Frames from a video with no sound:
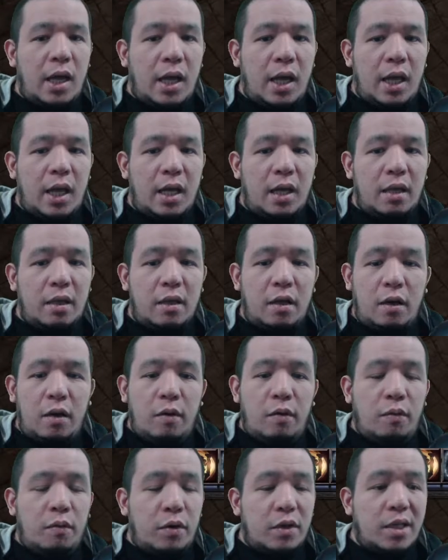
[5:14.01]
And
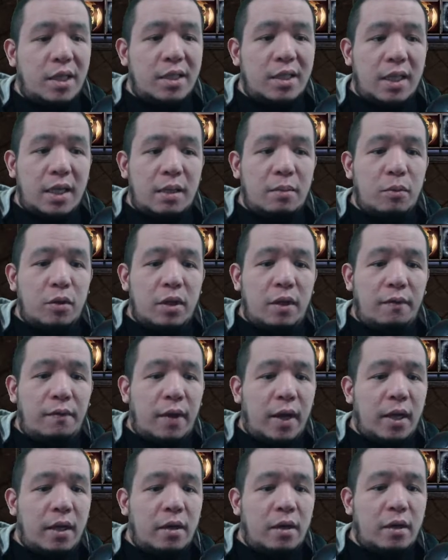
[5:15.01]
for the skill
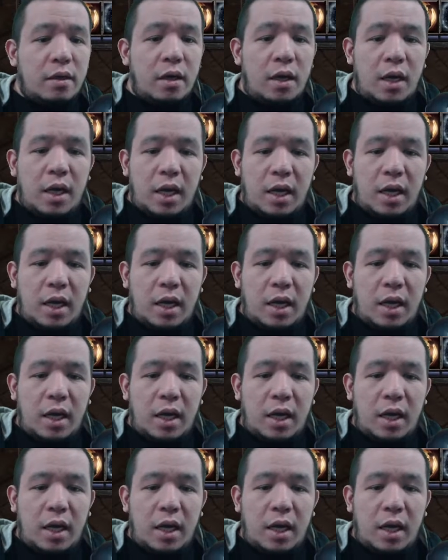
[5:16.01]
modifier,